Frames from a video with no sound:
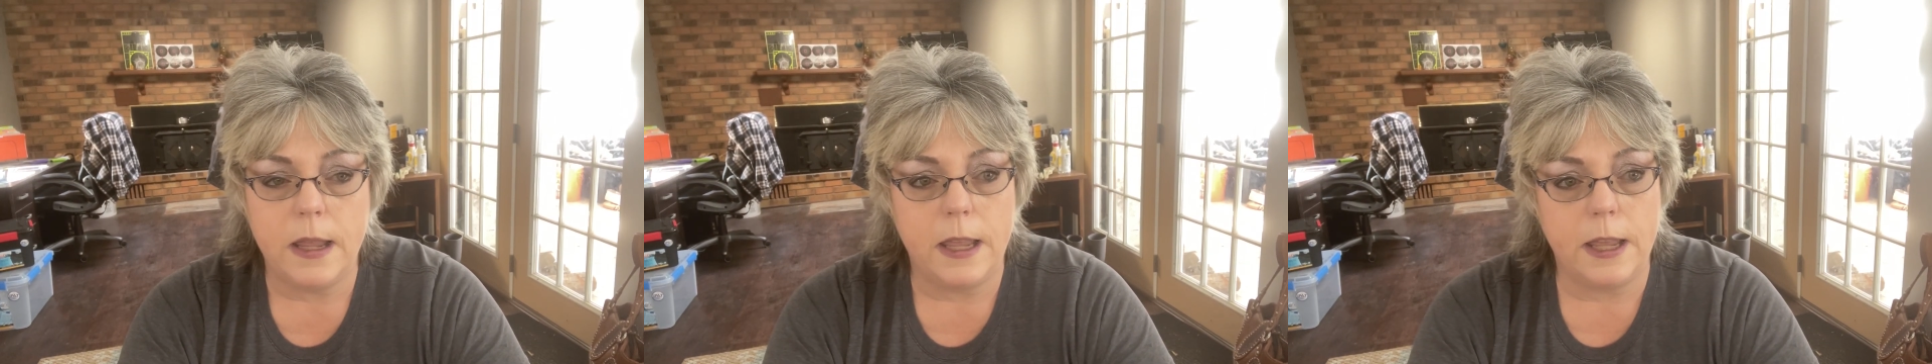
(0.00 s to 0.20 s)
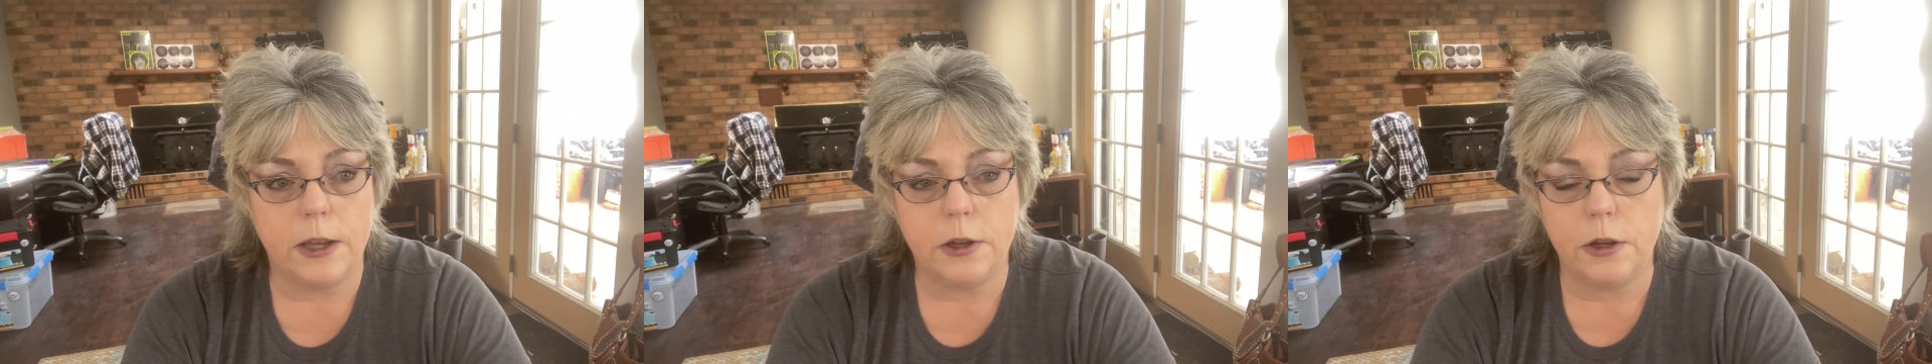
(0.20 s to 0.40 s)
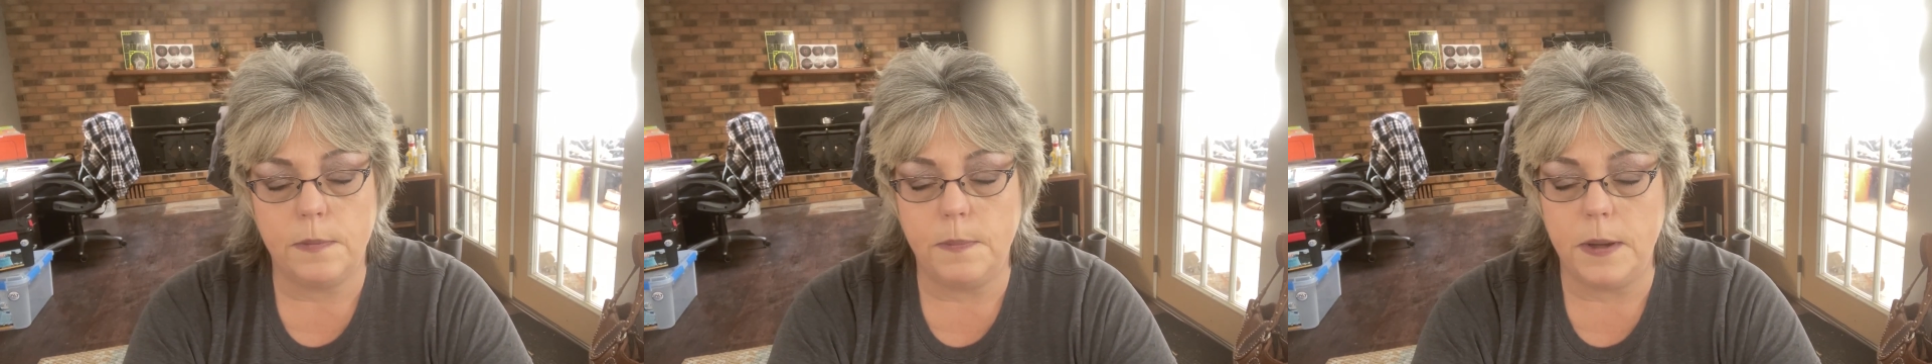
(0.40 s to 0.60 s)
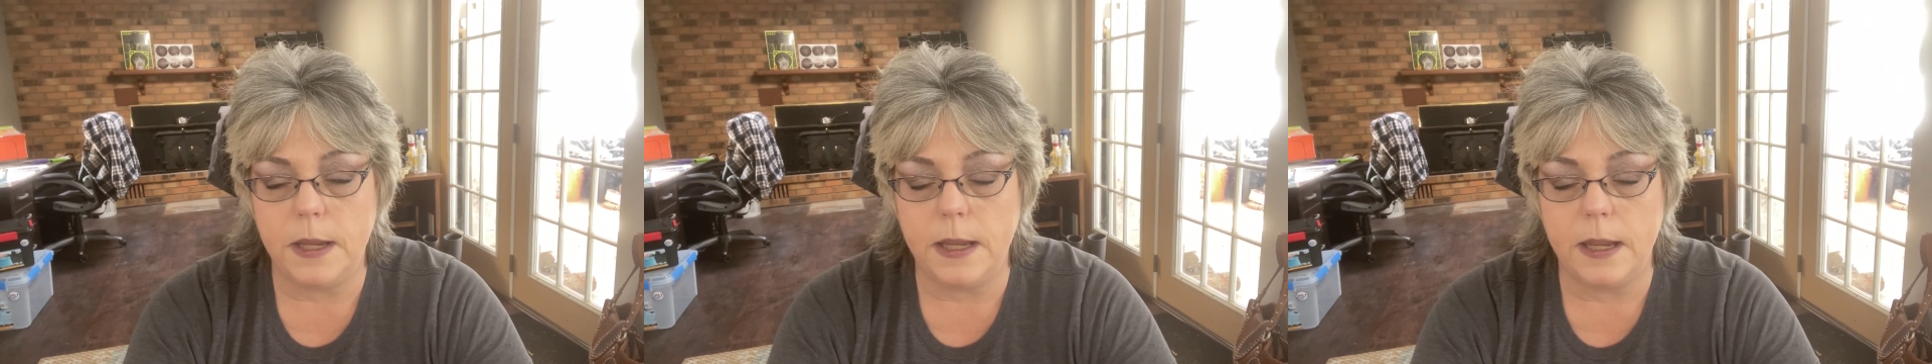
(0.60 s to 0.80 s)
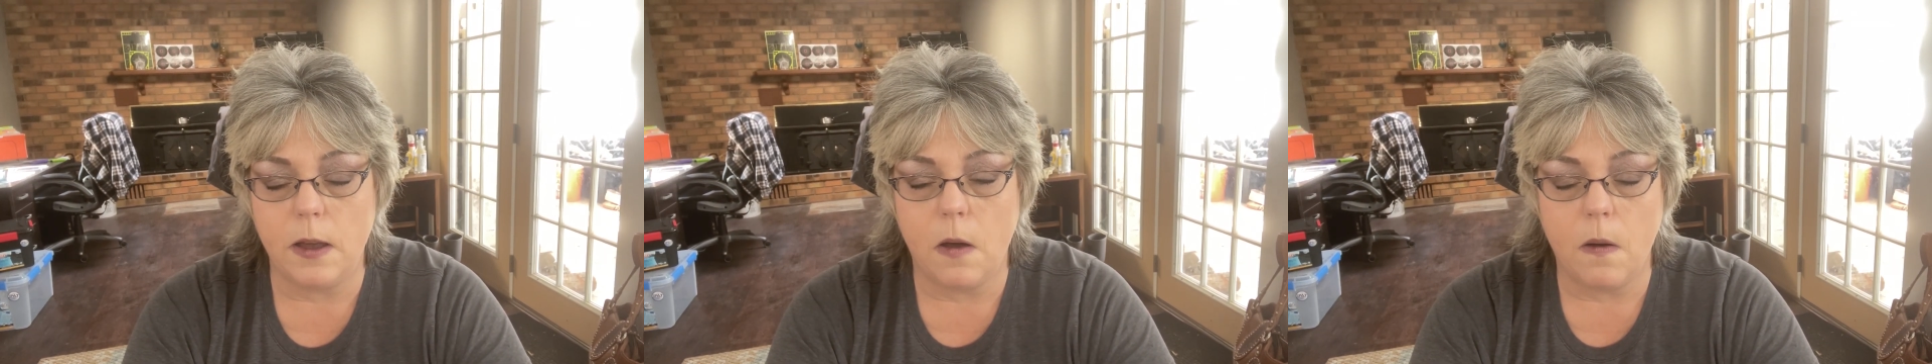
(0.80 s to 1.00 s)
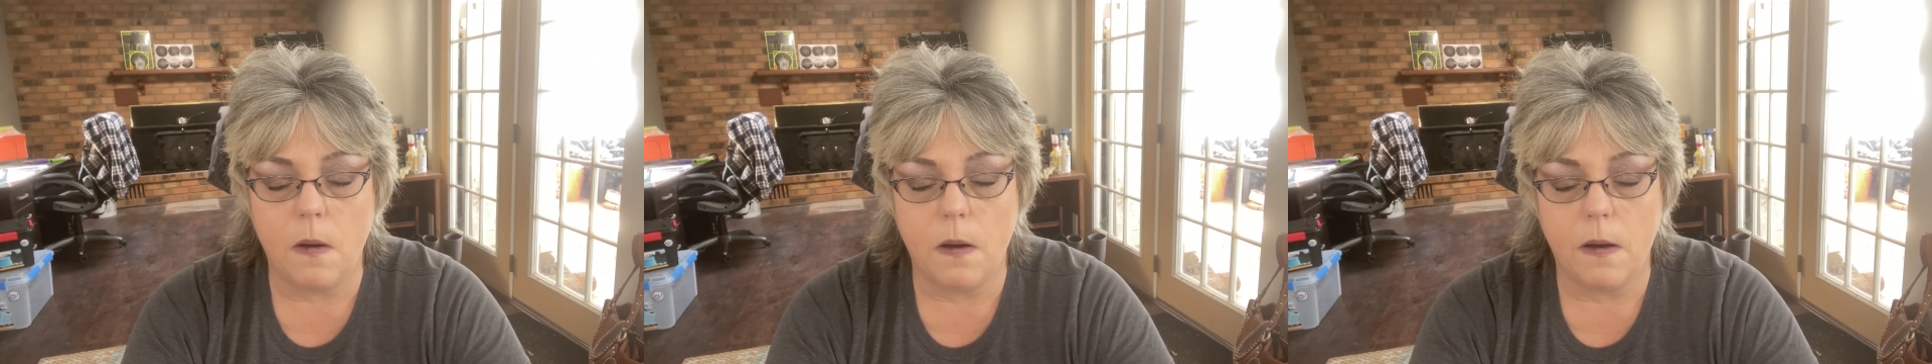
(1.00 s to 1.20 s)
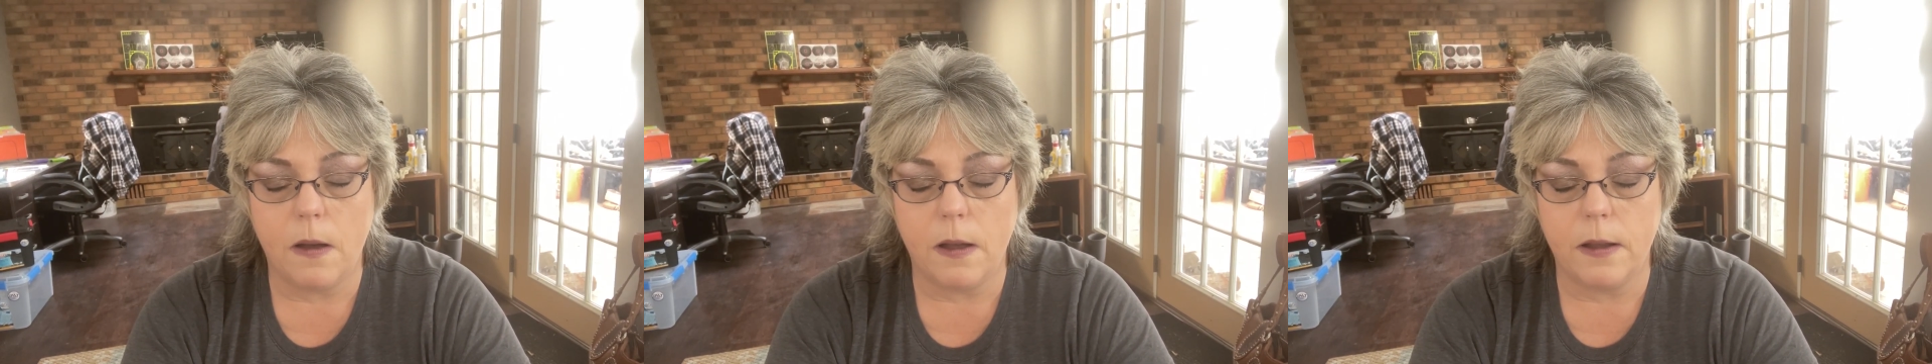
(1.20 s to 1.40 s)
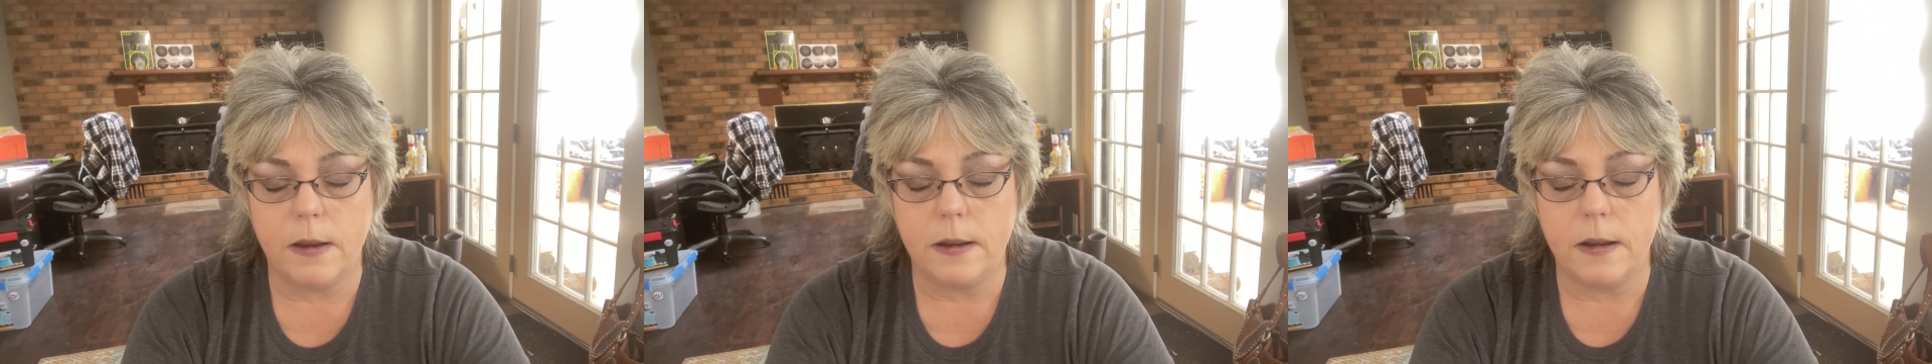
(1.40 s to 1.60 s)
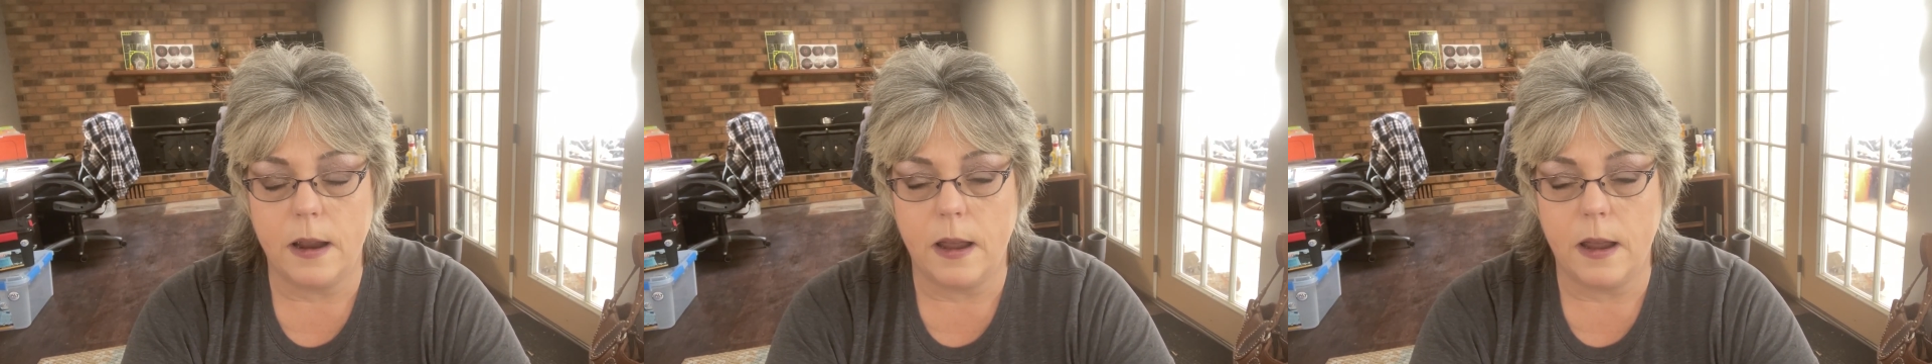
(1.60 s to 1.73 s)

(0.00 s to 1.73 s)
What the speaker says: It could be on